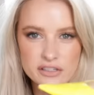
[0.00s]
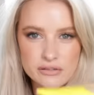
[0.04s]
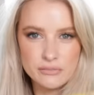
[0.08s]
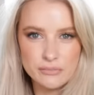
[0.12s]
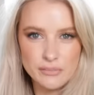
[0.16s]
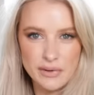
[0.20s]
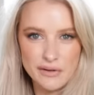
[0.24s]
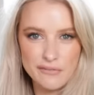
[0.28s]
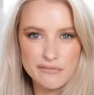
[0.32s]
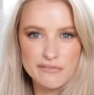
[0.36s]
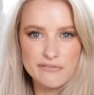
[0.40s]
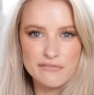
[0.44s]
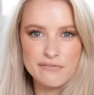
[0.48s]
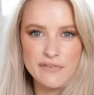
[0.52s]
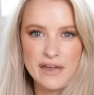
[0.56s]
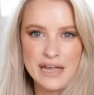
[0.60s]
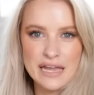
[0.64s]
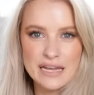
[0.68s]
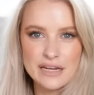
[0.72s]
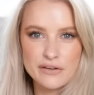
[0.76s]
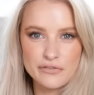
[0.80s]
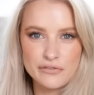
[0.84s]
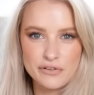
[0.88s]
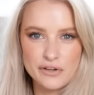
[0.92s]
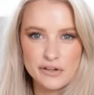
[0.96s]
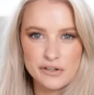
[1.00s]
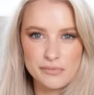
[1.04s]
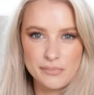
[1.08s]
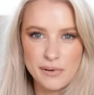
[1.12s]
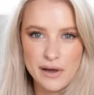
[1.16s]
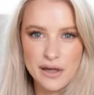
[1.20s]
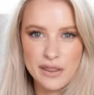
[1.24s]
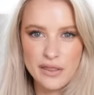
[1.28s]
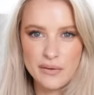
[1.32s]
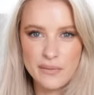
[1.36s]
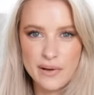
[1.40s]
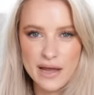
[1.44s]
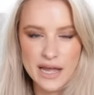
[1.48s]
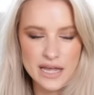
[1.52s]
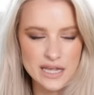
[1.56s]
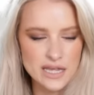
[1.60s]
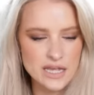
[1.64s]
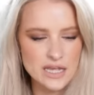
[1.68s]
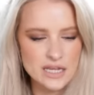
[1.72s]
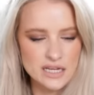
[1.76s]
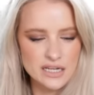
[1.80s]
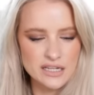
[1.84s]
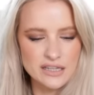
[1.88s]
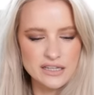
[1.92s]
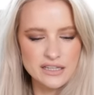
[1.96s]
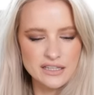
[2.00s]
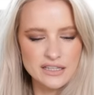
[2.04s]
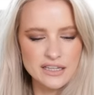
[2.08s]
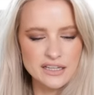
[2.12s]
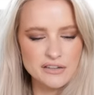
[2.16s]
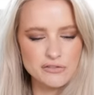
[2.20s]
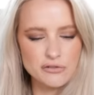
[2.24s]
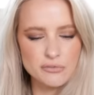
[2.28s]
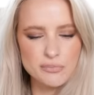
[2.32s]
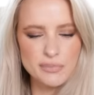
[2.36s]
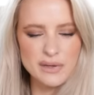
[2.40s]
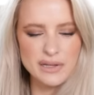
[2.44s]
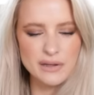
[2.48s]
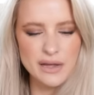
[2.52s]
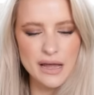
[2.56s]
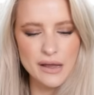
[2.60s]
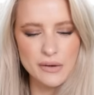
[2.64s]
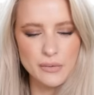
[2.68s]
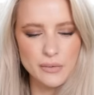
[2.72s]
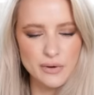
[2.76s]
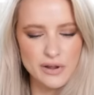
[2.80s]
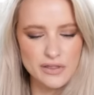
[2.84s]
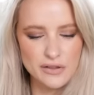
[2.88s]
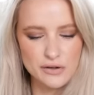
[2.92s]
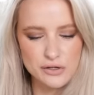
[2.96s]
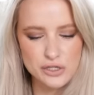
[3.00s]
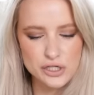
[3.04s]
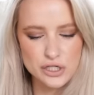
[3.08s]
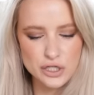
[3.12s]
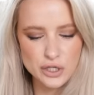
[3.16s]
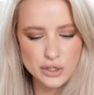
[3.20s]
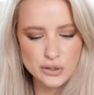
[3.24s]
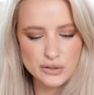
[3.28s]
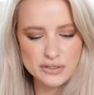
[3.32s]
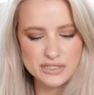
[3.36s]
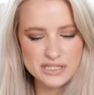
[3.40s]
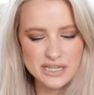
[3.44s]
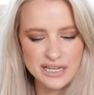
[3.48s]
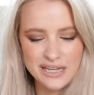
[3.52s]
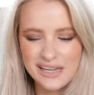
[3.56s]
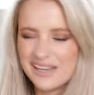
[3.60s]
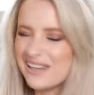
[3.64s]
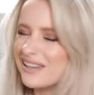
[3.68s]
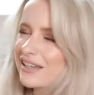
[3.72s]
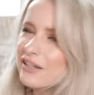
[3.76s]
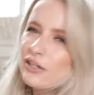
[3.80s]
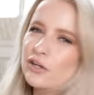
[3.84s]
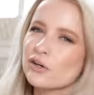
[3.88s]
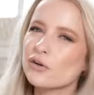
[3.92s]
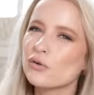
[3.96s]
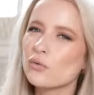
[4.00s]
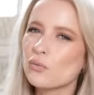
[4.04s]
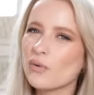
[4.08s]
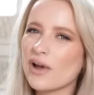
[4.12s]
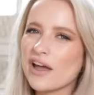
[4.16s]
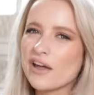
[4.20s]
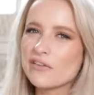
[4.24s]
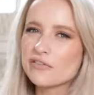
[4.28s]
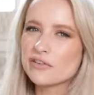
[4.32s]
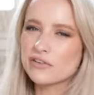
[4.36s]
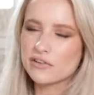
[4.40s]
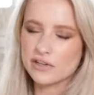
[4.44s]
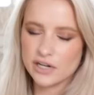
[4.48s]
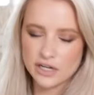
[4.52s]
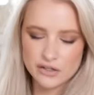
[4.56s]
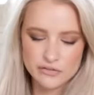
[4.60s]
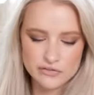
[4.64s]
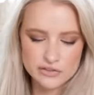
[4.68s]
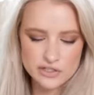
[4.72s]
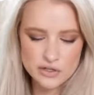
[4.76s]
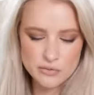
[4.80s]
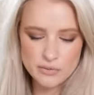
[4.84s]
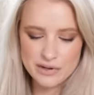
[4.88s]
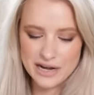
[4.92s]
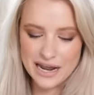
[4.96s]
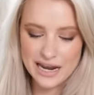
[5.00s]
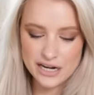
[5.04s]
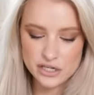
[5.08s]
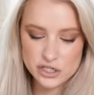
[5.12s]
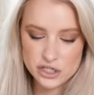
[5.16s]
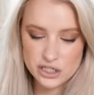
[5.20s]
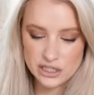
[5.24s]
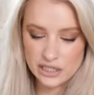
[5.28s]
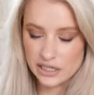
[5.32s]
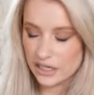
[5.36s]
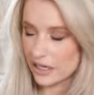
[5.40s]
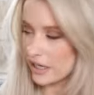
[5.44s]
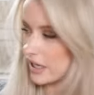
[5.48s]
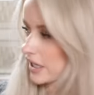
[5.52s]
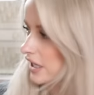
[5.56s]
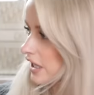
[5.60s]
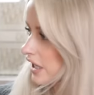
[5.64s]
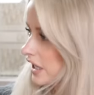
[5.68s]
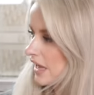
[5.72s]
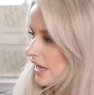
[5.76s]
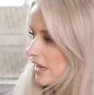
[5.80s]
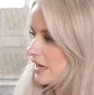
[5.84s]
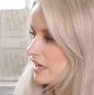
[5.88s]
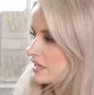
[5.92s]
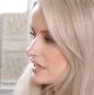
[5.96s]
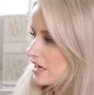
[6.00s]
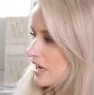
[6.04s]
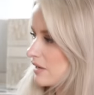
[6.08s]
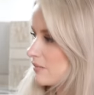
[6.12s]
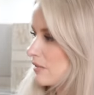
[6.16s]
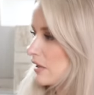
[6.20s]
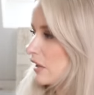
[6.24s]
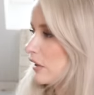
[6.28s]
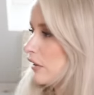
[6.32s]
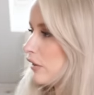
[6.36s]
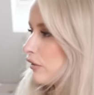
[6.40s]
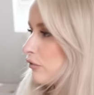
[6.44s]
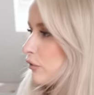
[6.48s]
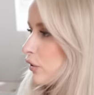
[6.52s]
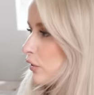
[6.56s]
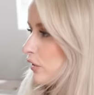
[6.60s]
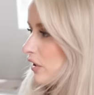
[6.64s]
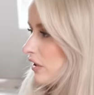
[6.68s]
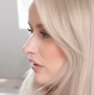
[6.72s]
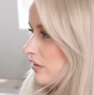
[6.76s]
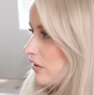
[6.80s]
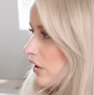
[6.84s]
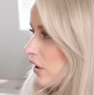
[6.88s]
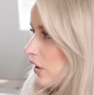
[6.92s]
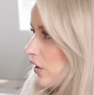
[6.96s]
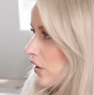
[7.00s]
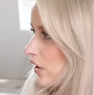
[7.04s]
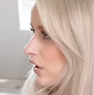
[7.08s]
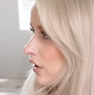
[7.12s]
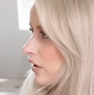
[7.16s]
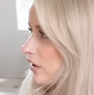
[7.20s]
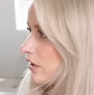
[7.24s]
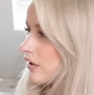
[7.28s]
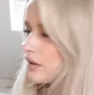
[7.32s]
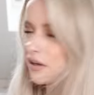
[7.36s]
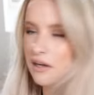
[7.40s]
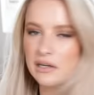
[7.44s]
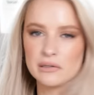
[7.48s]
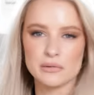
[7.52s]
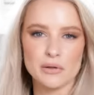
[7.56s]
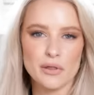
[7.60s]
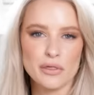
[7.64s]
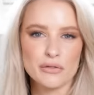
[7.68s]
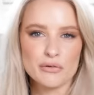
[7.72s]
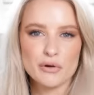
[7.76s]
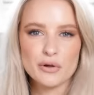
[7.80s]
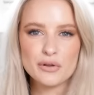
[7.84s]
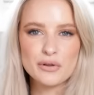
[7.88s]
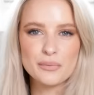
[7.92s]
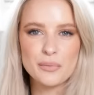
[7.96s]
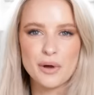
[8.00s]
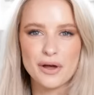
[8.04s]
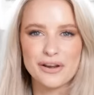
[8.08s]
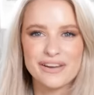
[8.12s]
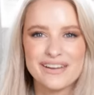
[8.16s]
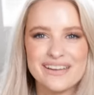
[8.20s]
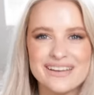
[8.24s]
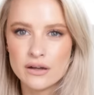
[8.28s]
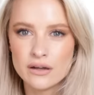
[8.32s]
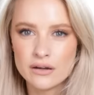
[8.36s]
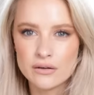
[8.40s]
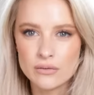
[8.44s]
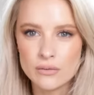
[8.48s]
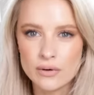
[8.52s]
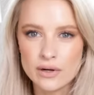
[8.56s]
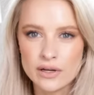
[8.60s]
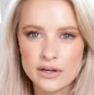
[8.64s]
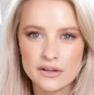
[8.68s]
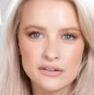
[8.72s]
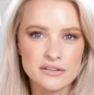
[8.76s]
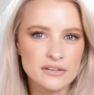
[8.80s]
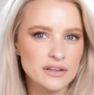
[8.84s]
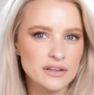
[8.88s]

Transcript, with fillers: Some of my favorites, by the way. You'd think these would be like one of those shoes you couldn't wear very often, when actually, anytime I can throw these on, I'll throw them on. Wait a